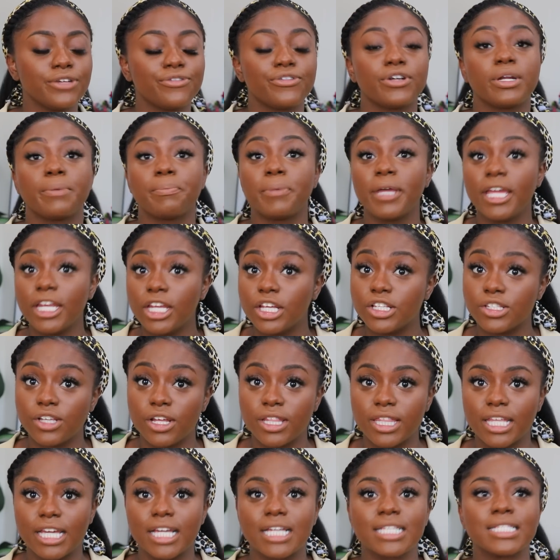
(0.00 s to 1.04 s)
different opinions
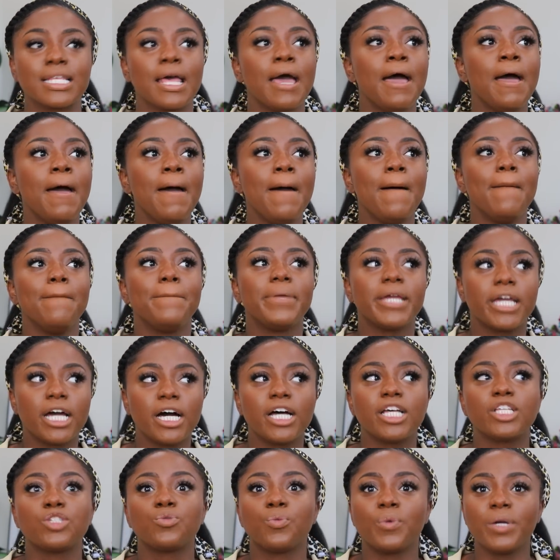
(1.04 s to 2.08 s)
on things,
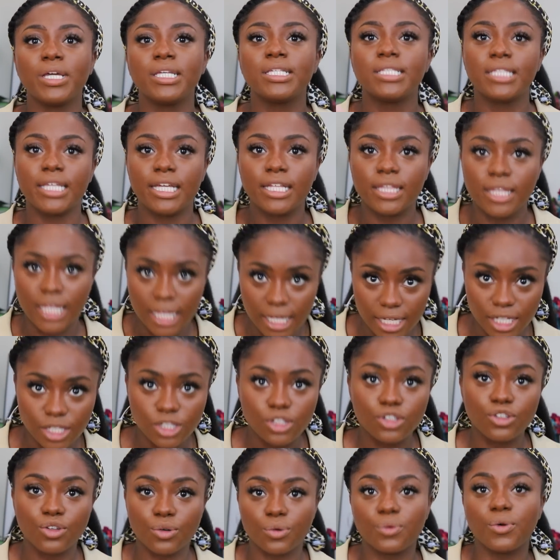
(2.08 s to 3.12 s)
because we see
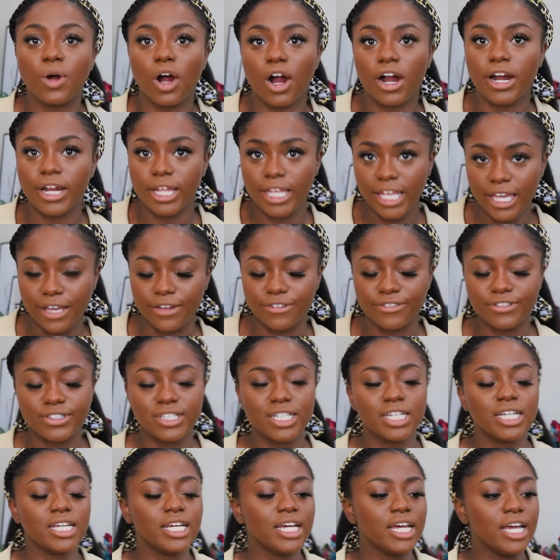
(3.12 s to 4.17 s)
things through our
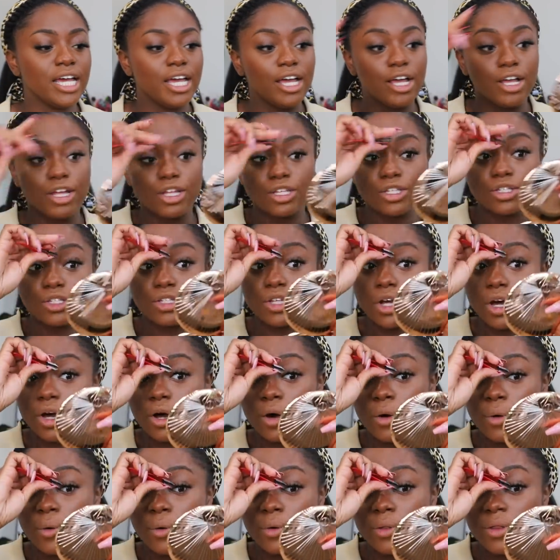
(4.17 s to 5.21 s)
gift.
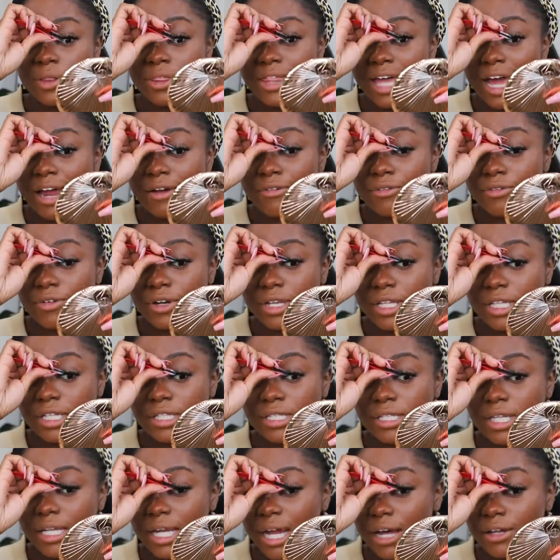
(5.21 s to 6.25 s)
So that really
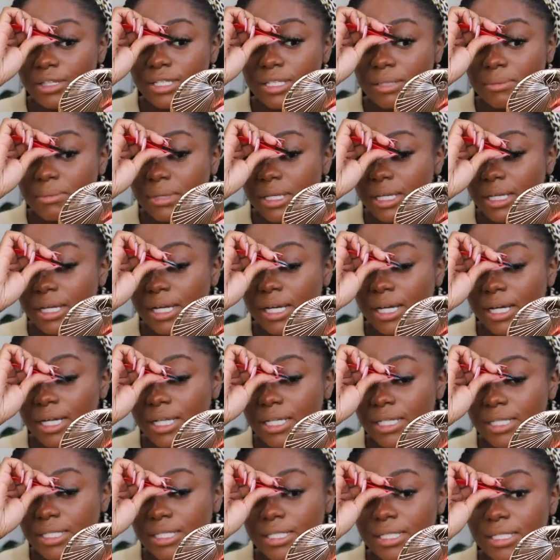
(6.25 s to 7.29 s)
stood out to me,
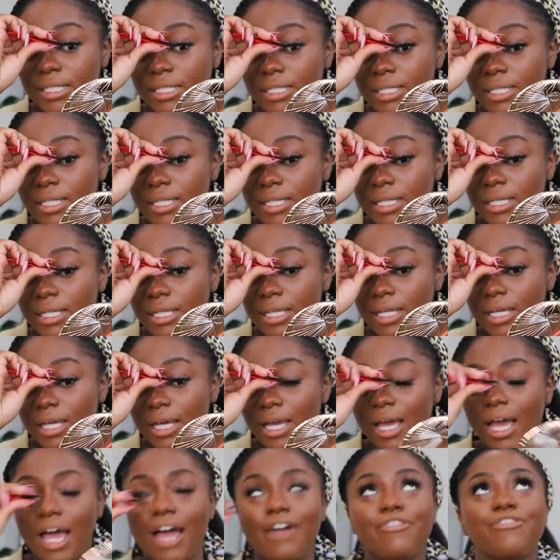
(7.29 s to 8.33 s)
because
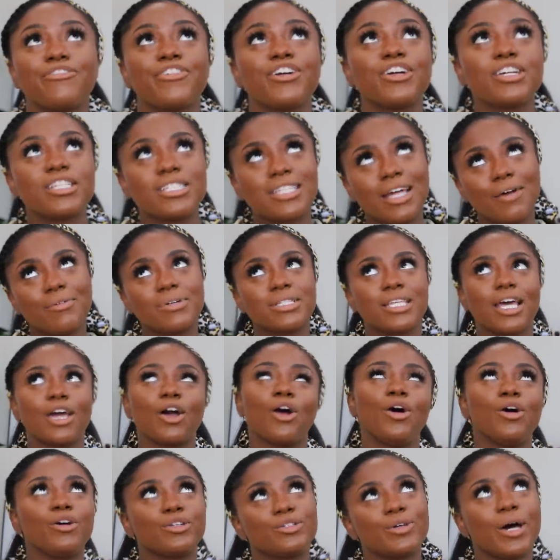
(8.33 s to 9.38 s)
at first I was
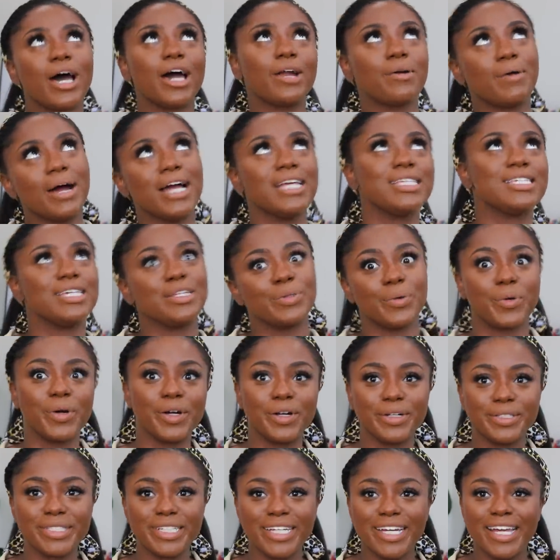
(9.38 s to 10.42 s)
like, oh, so how do I see the
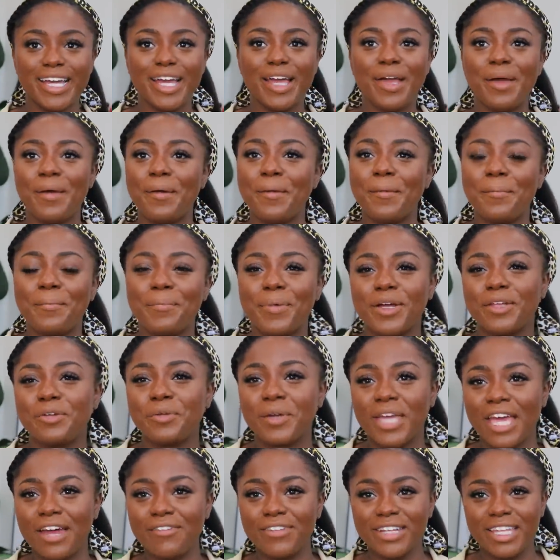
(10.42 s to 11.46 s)
world? But
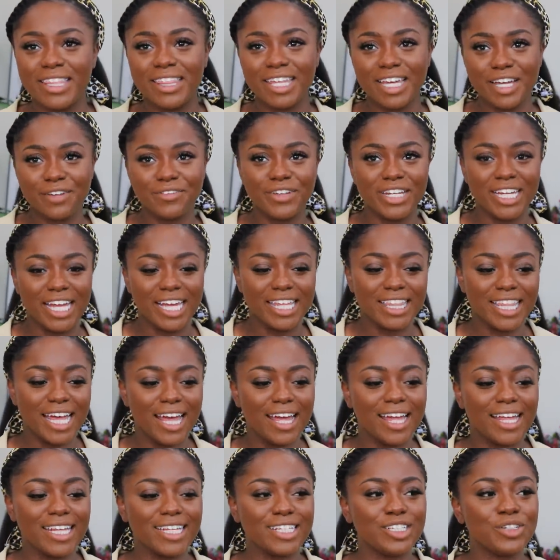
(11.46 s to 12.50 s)
you can't really think of it like
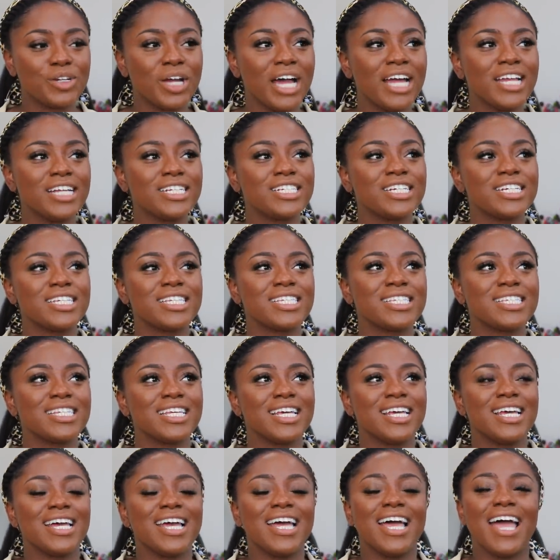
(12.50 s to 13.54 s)
that. You kind of just,
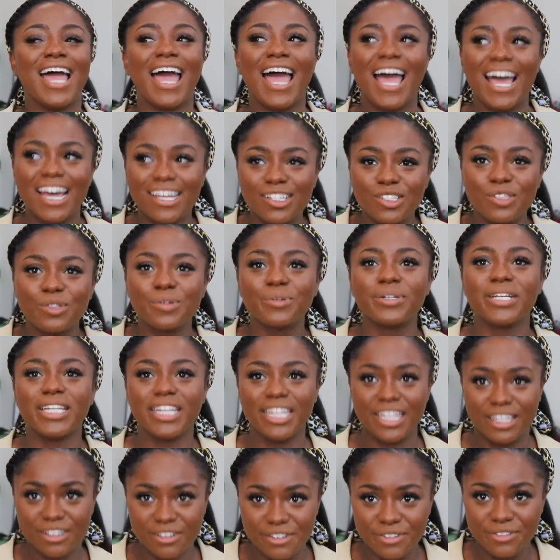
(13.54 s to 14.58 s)
as you
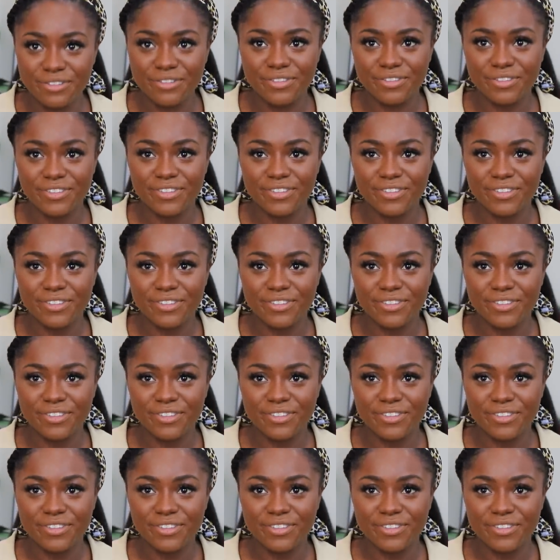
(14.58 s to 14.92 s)
live